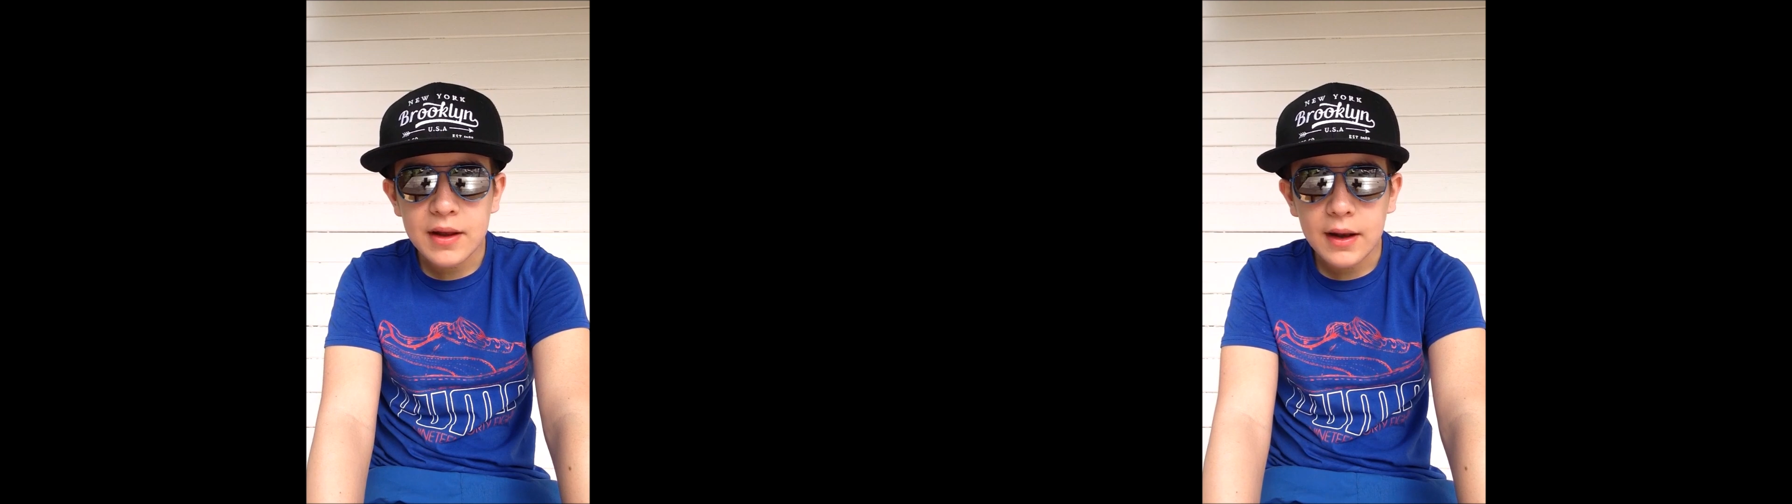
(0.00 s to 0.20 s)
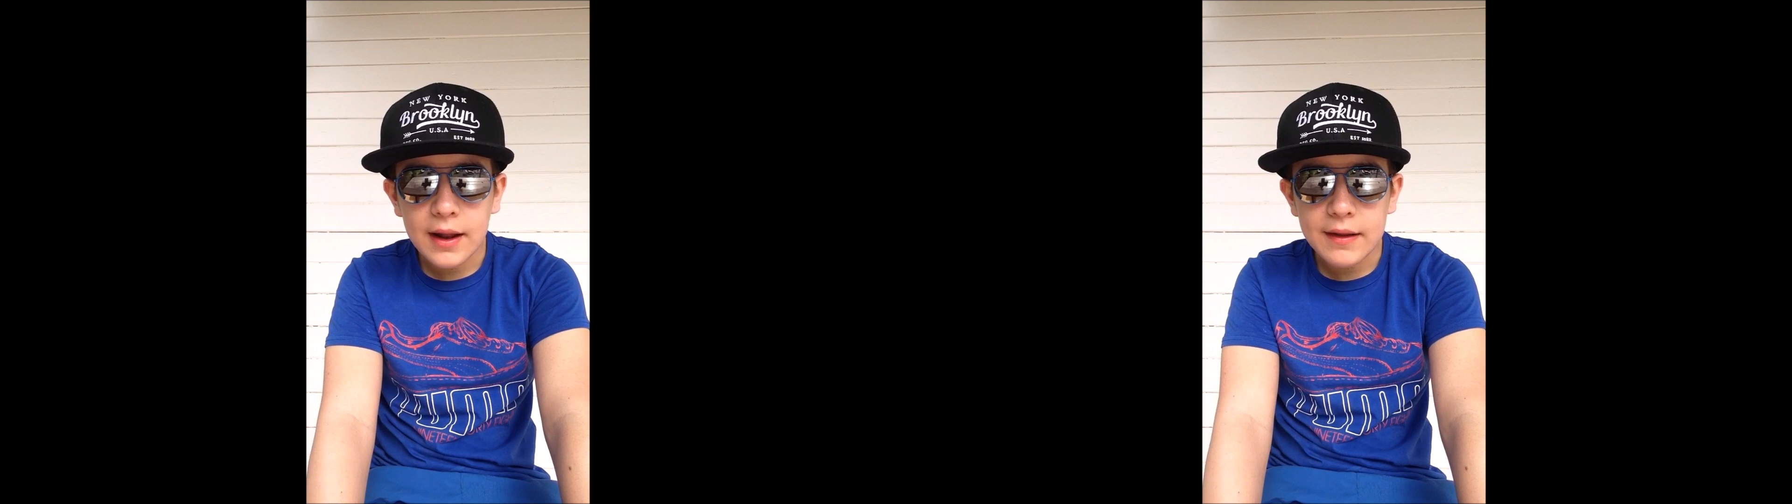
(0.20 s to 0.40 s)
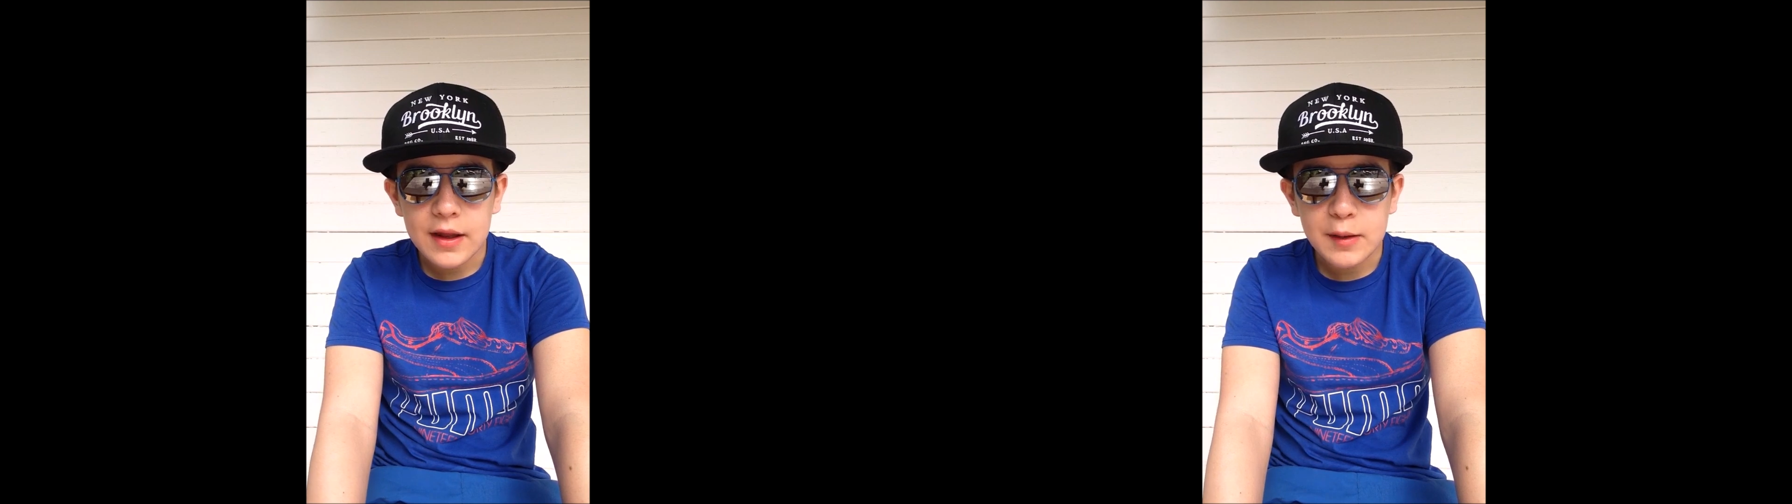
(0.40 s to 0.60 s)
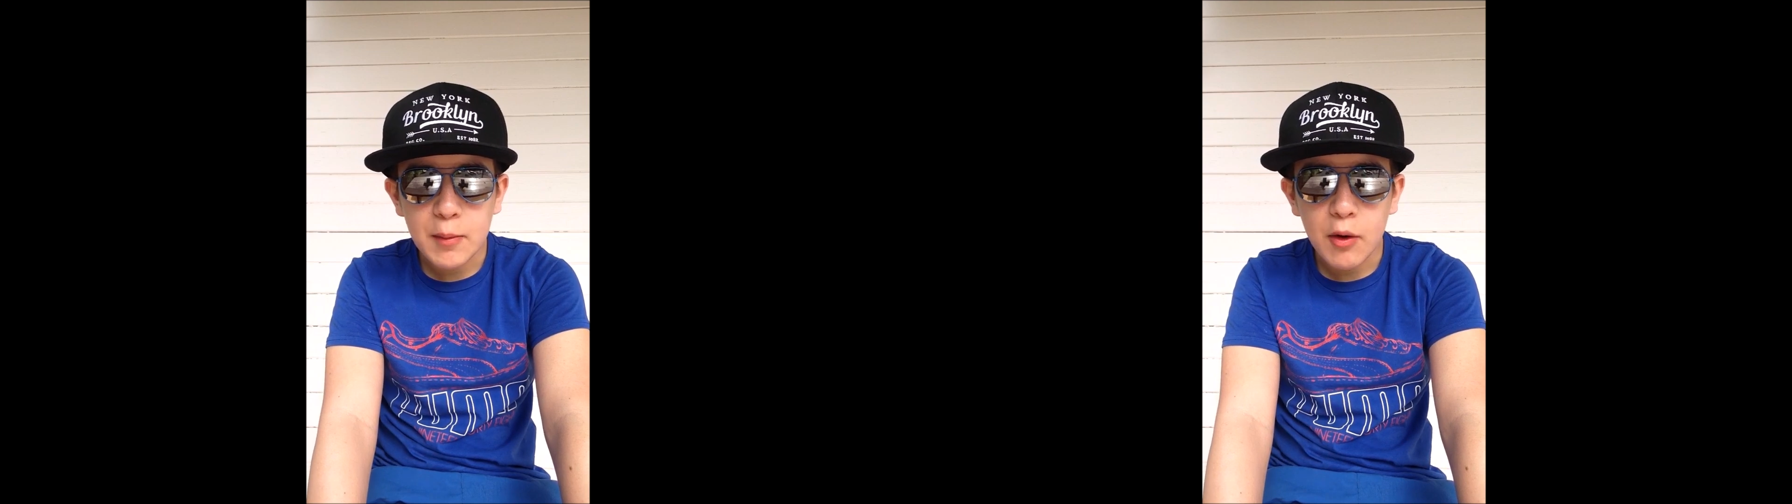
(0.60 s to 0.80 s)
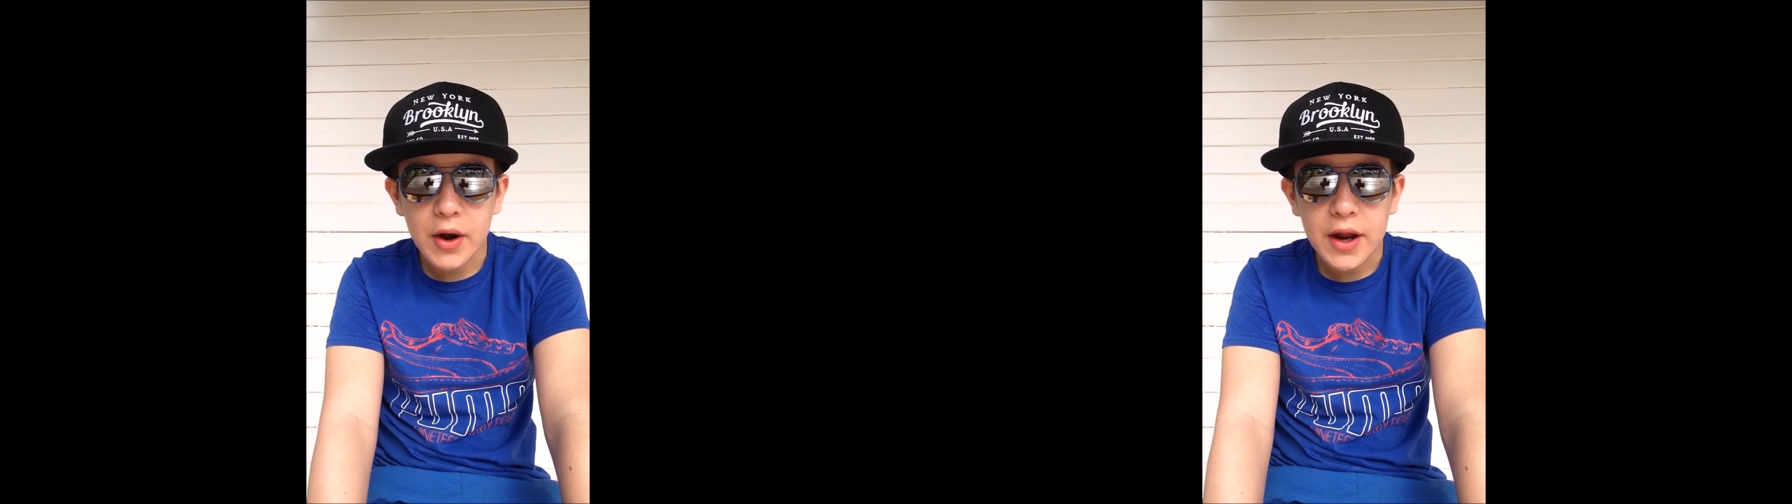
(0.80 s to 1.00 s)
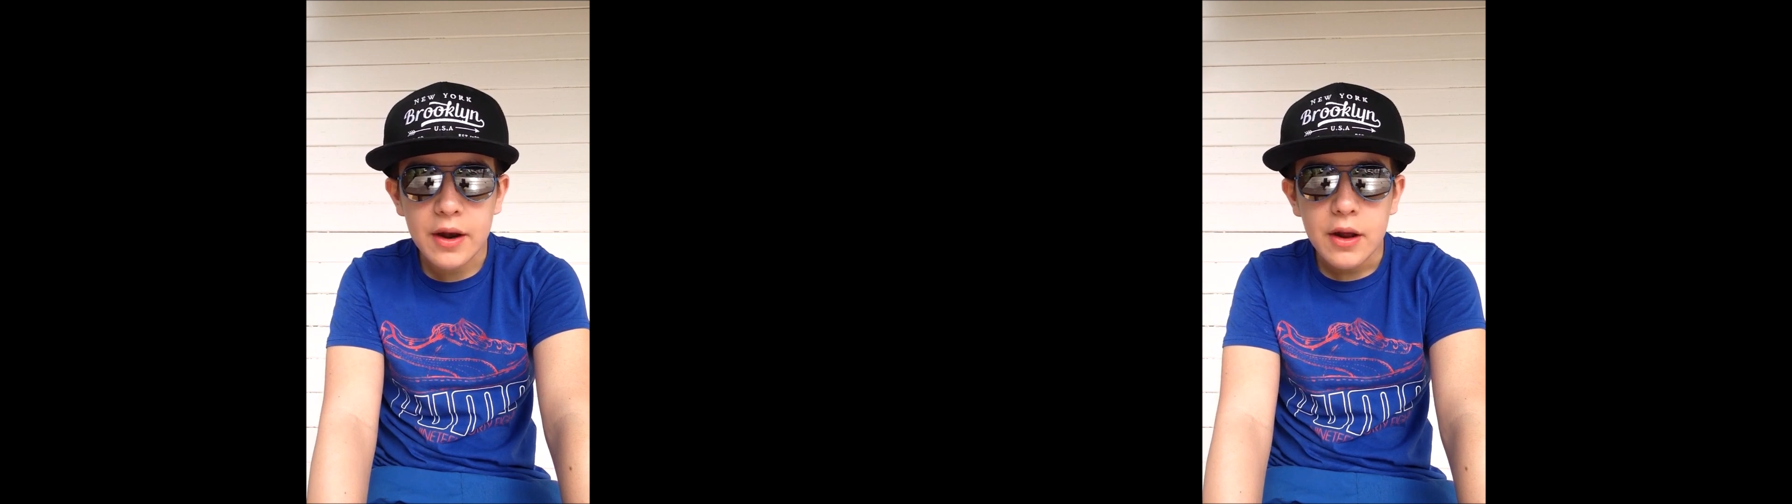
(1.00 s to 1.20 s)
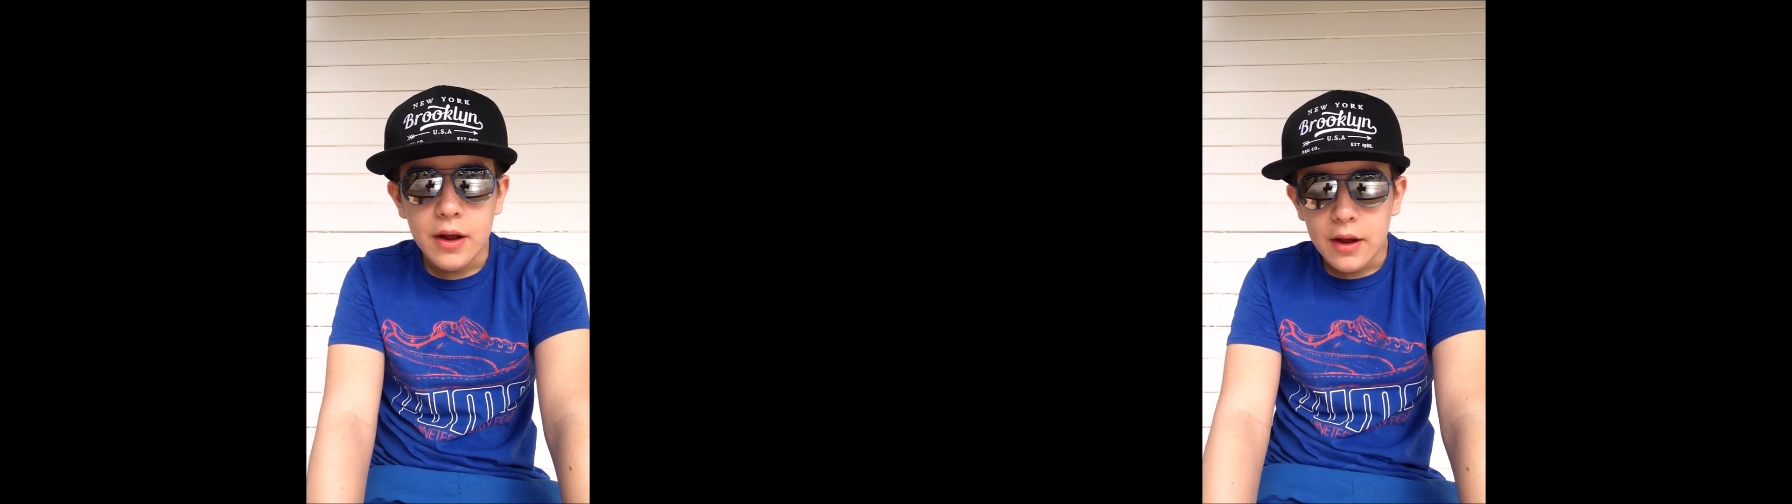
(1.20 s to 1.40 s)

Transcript: in late this morning,